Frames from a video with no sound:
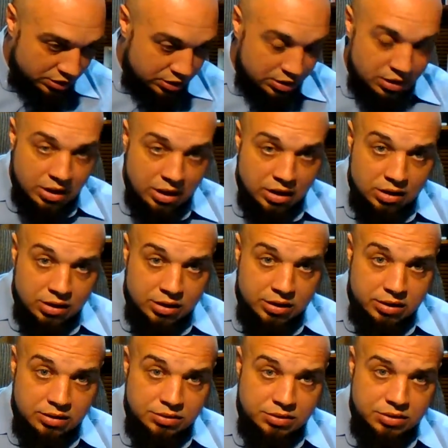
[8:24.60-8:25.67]
let God
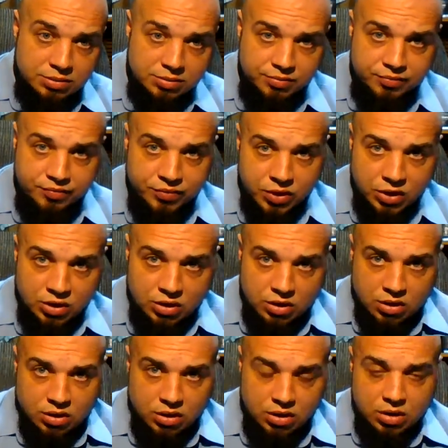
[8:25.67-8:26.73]
lead us
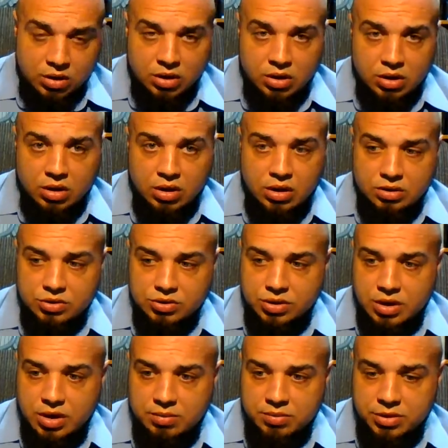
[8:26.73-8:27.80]
and
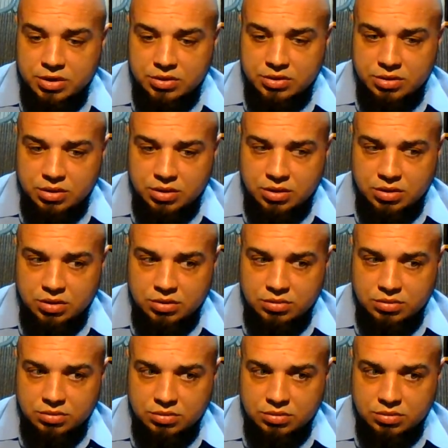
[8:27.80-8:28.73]
stop this uh,